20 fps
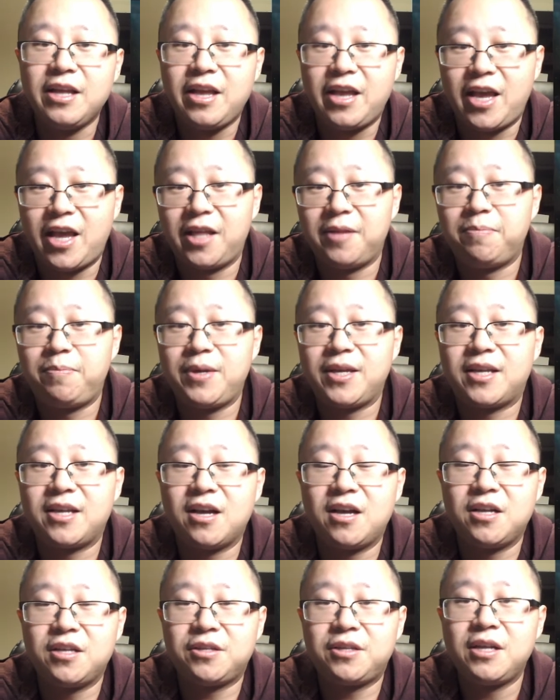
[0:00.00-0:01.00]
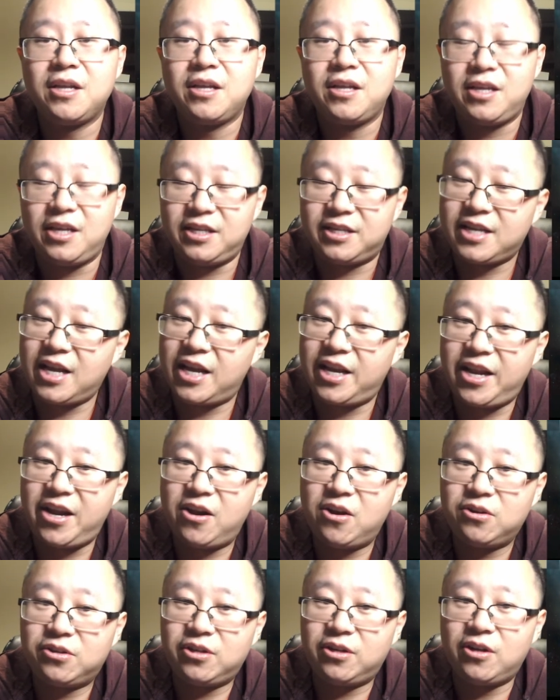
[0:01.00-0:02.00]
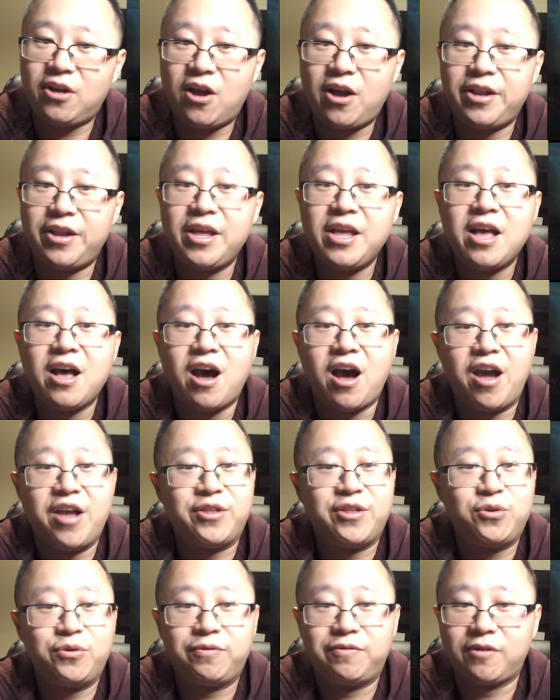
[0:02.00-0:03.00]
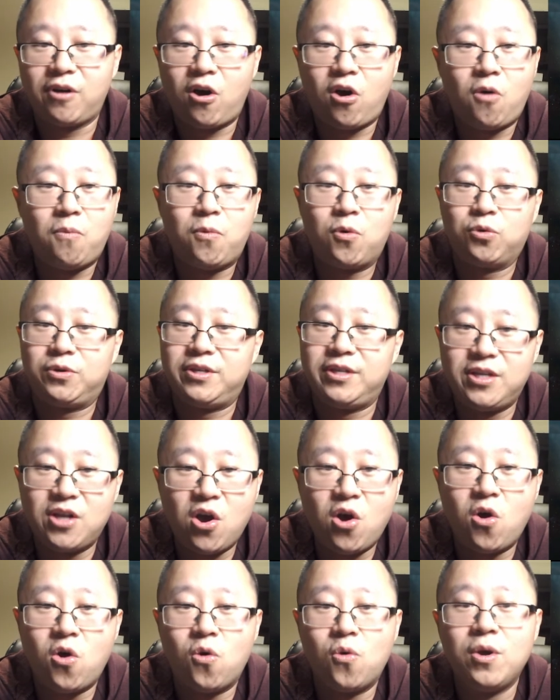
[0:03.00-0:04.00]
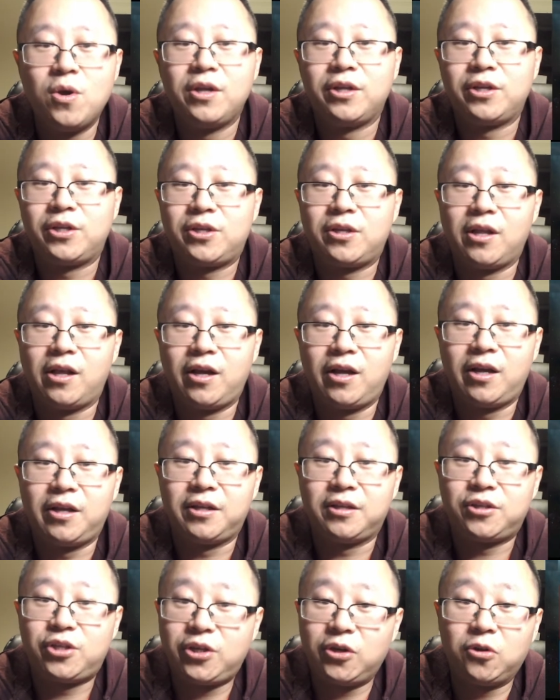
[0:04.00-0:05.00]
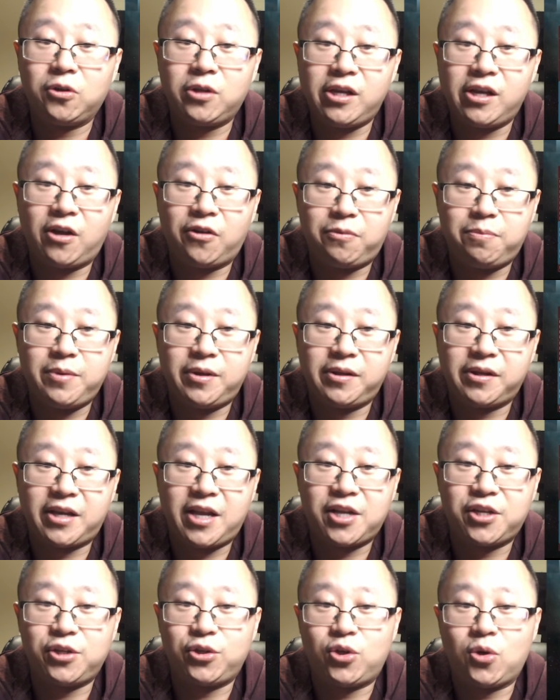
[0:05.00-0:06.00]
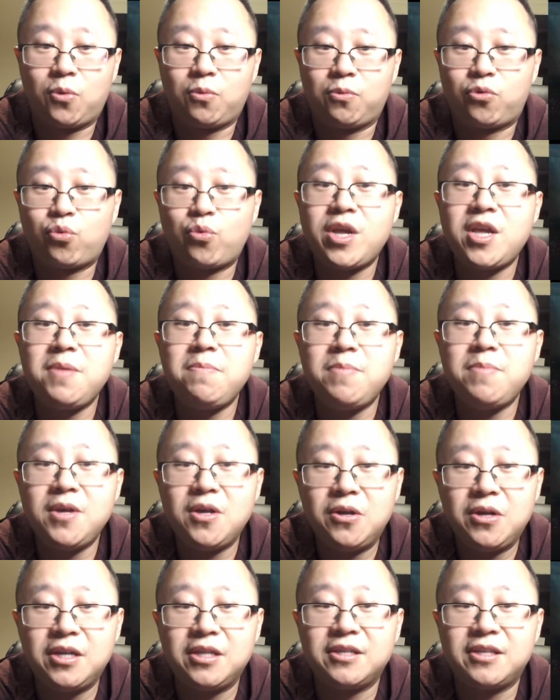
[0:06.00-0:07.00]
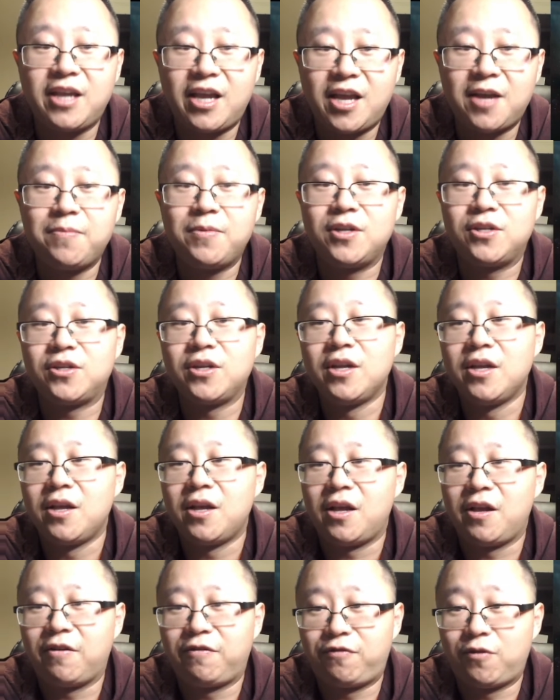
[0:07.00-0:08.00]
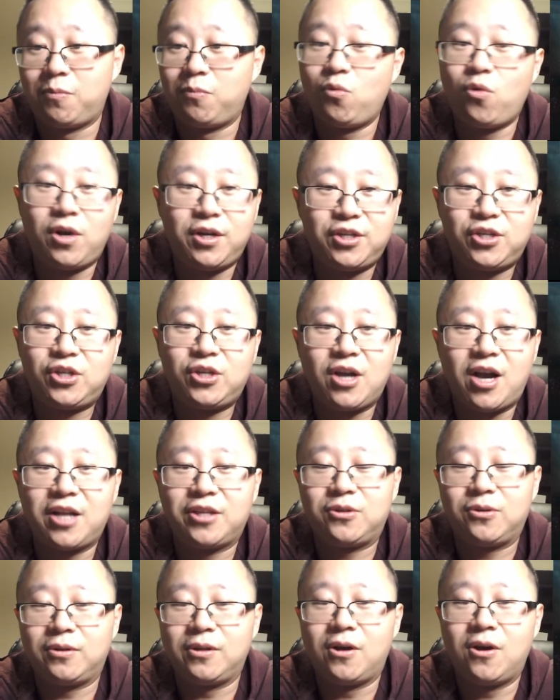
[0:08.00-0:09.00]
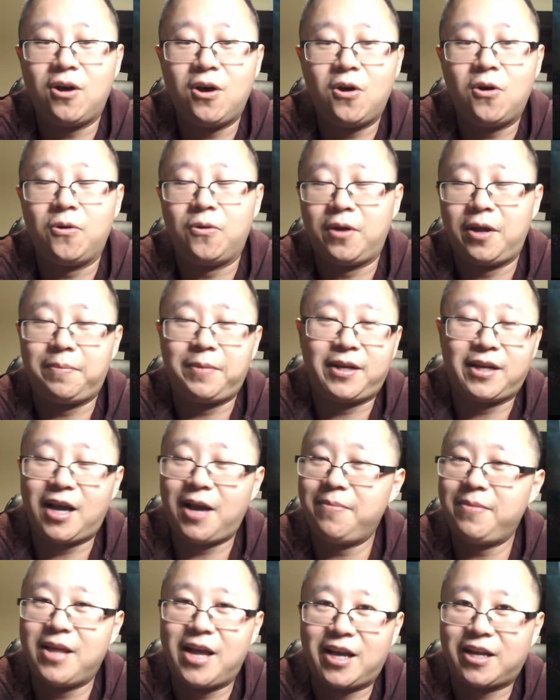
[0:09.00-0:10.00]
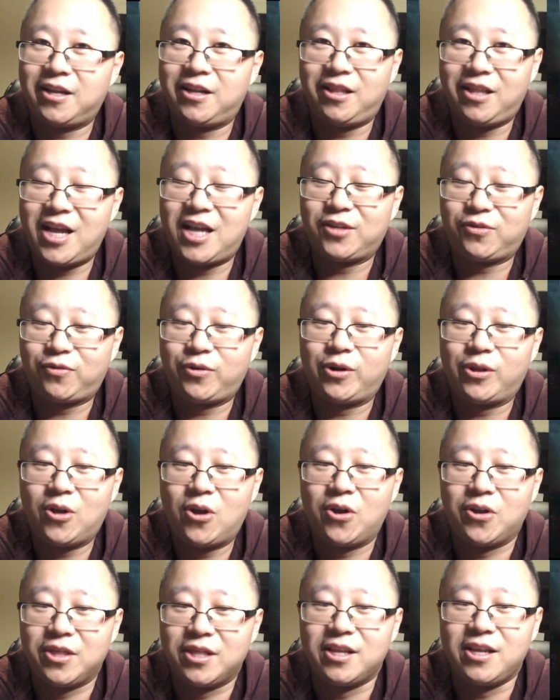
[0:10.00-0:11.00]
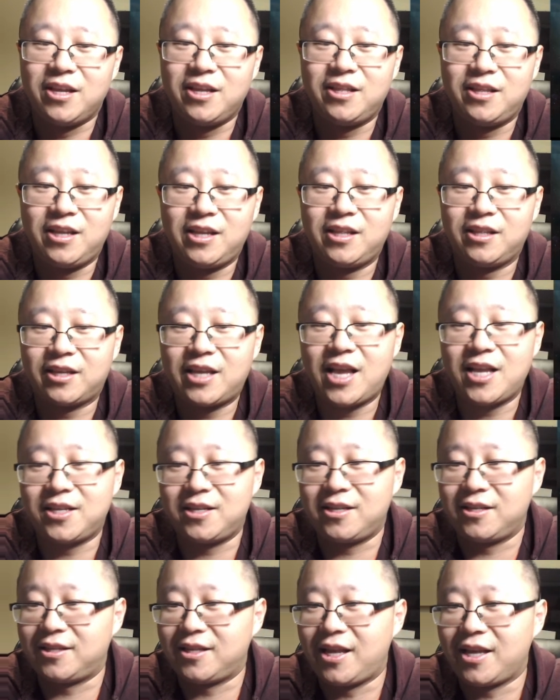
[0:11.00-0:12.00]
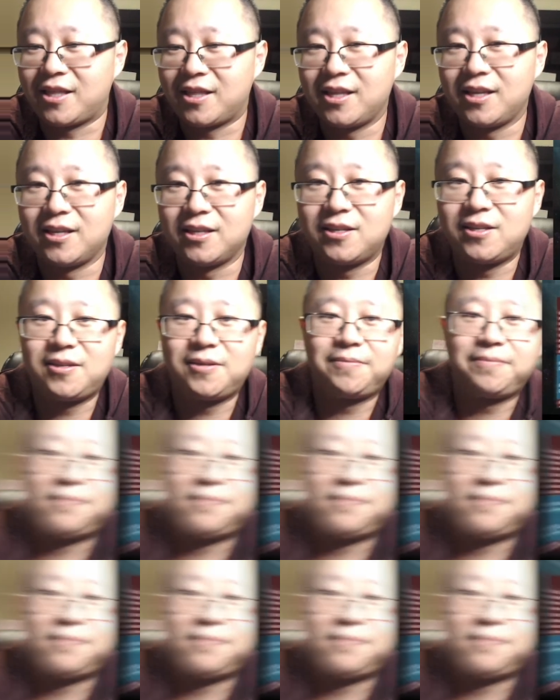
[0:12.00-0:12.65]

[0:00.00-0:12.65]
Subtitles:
And because he's got Harrison on, I do almost no shield health mitigation. So 3 million damage from one shot to the hull. I mean, I'm not going to last very long in cases like this.